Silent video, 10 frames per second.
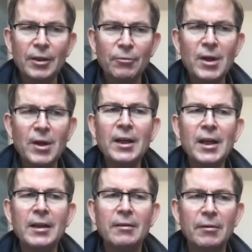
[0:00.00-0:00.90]
really need
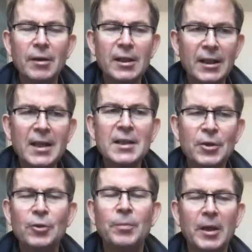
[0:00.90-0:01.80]
at least 2
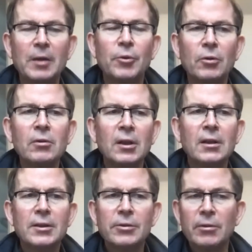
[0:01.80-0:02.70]
people
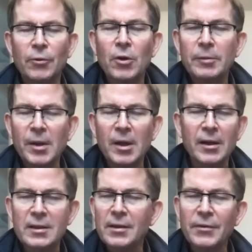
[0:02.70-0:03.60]
to avoid
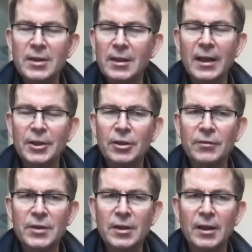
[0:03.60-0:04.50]
bias in the selection of
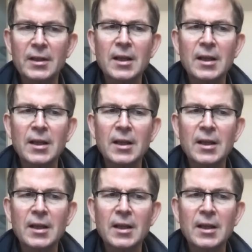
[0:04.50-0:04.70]
studies,